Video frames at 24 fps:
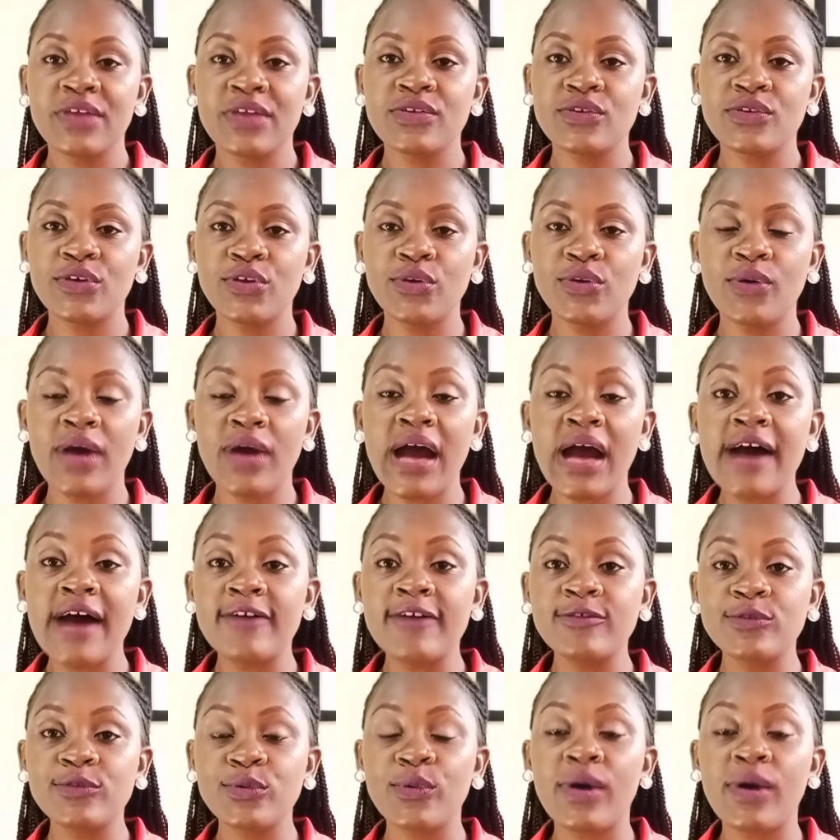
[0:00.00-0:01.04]
So you
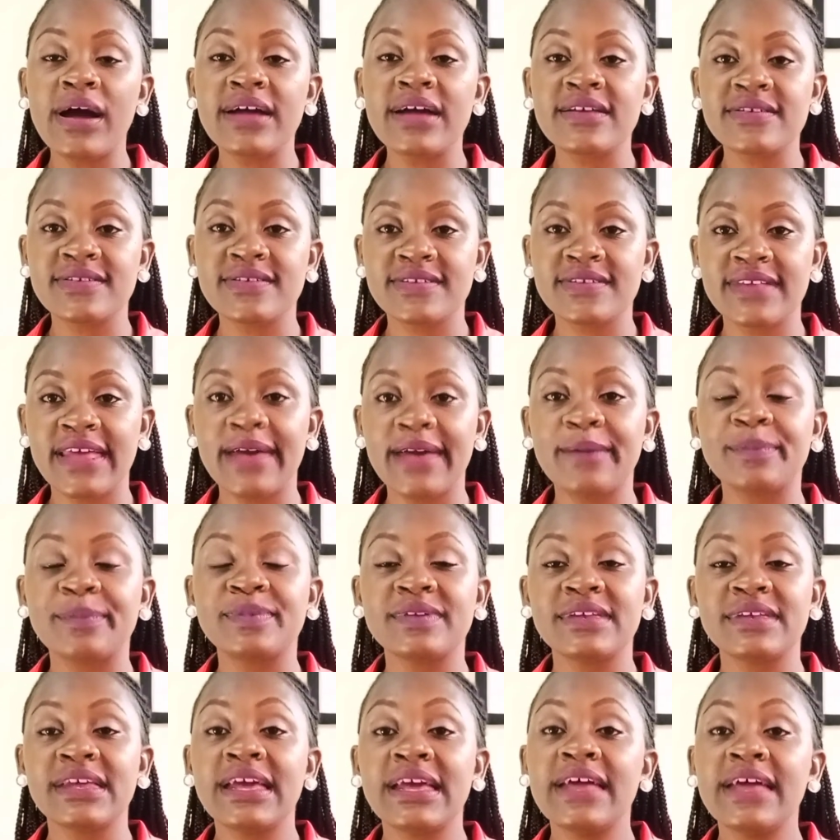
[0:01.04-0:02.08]
have to
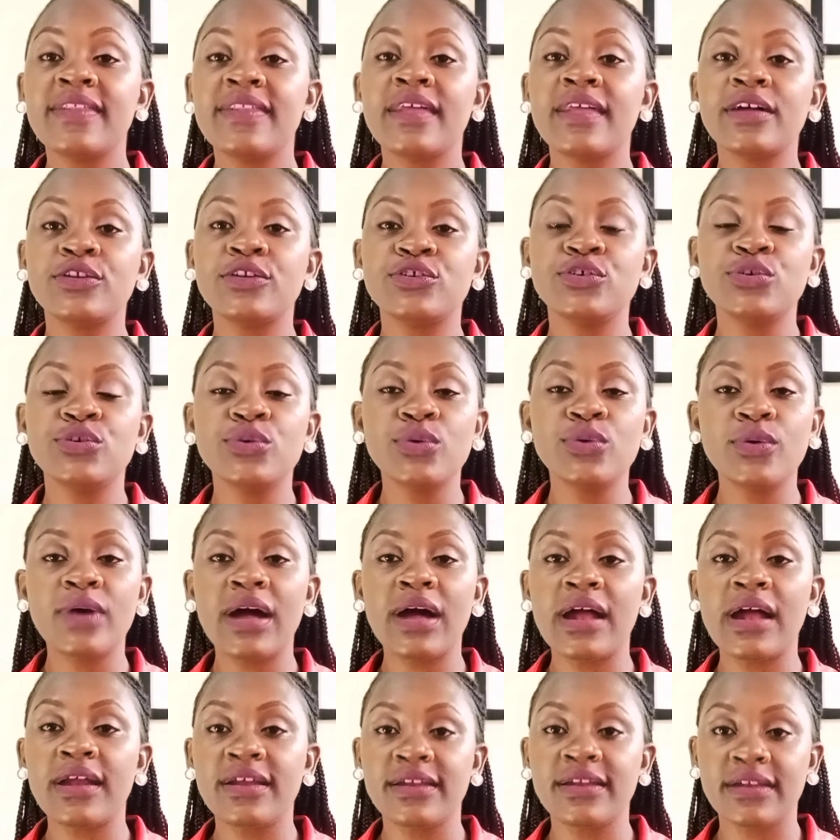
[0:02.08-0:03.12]
accept that you
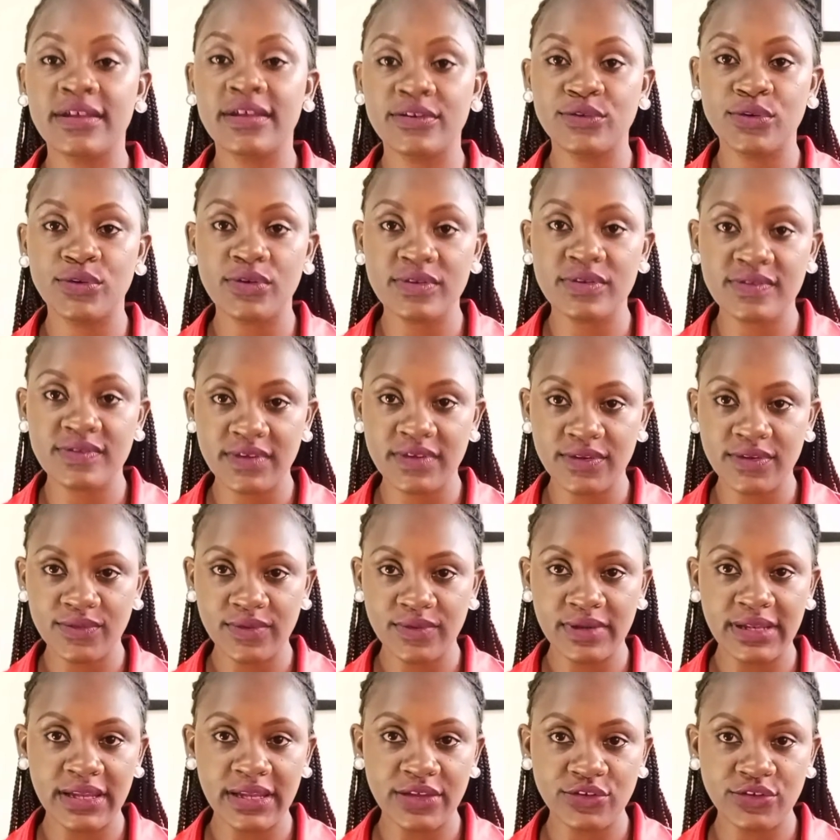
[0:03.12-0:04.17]
are in a toxic
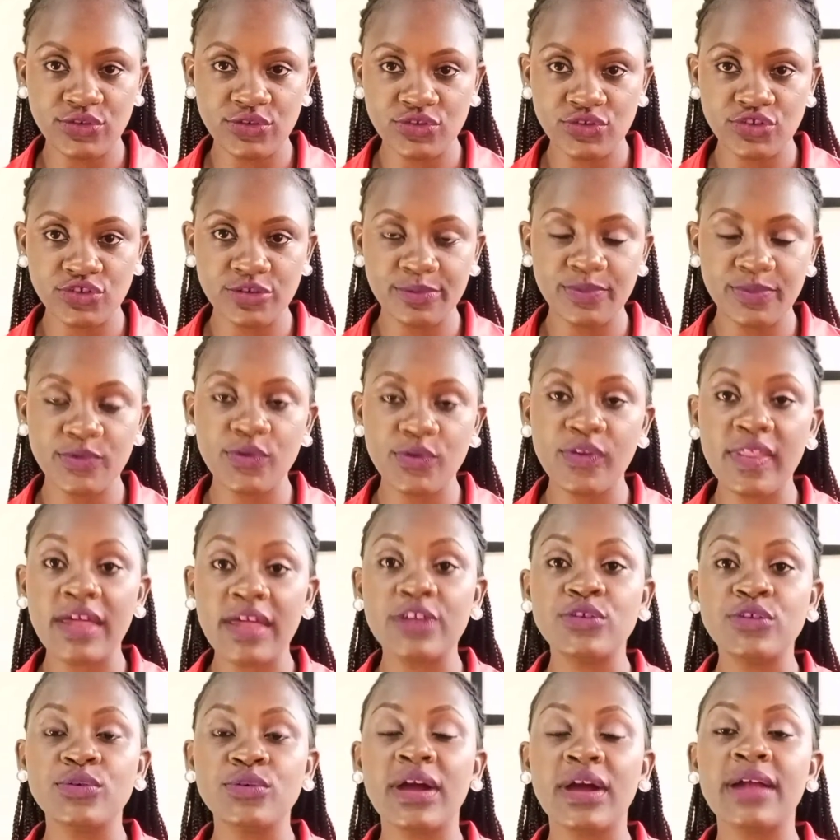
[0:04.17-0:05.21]
relationship so
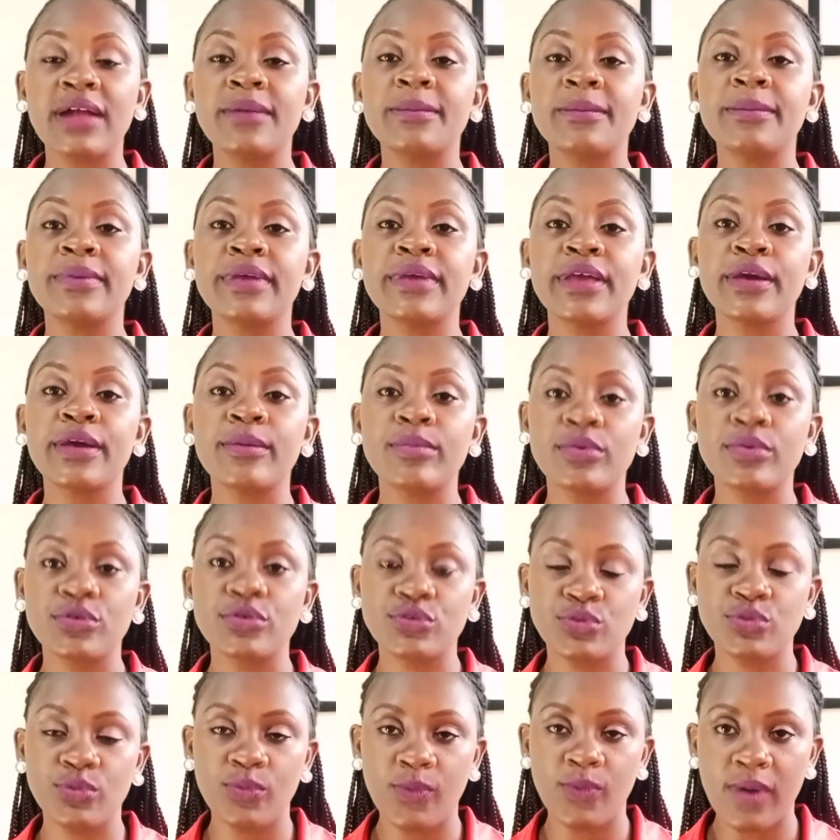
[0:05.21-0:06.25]
that you can be able
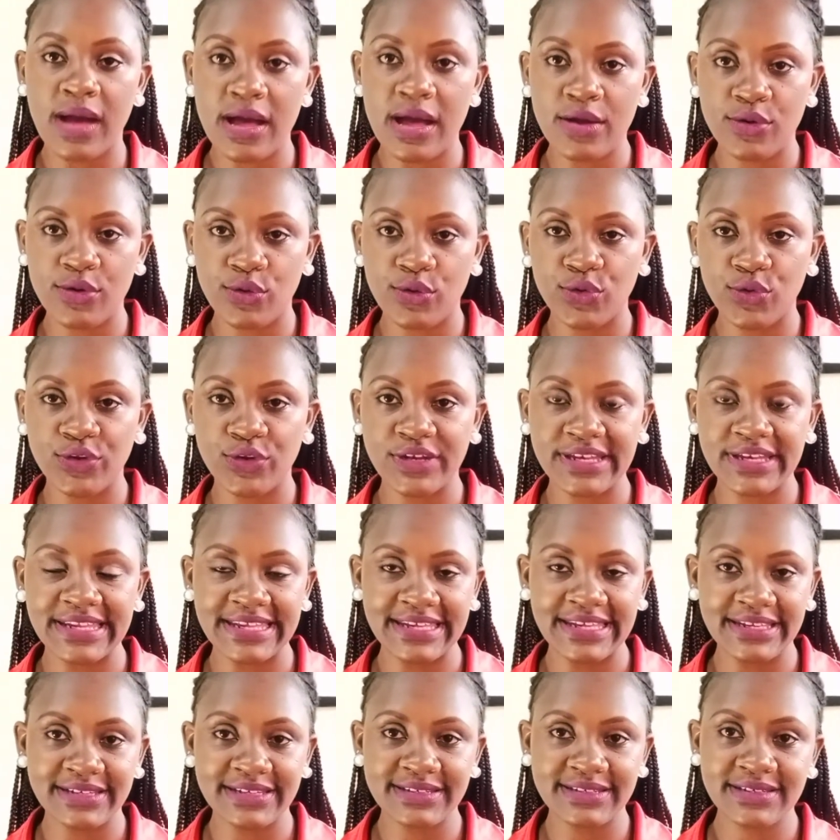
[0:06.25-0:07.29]
to work on
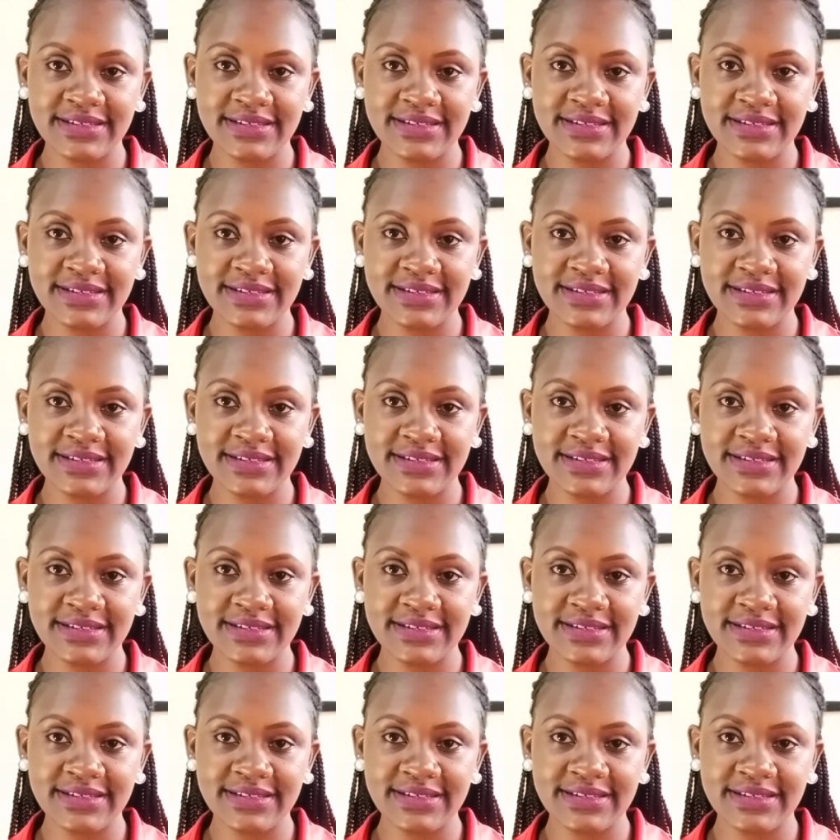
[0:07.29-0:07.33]
it.